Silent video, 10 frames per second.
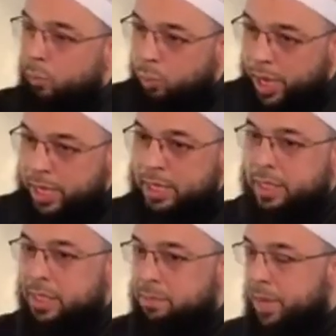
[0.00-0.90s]
When
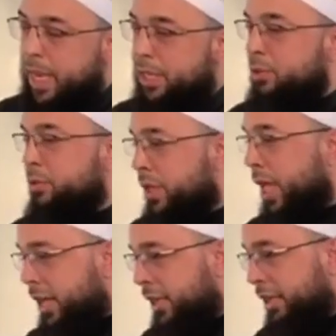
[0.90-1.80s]
does man do
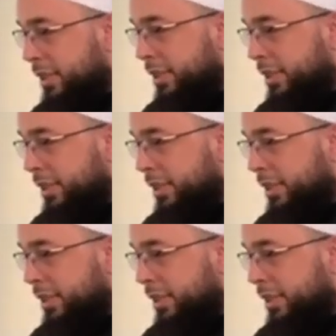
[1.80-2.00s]
that?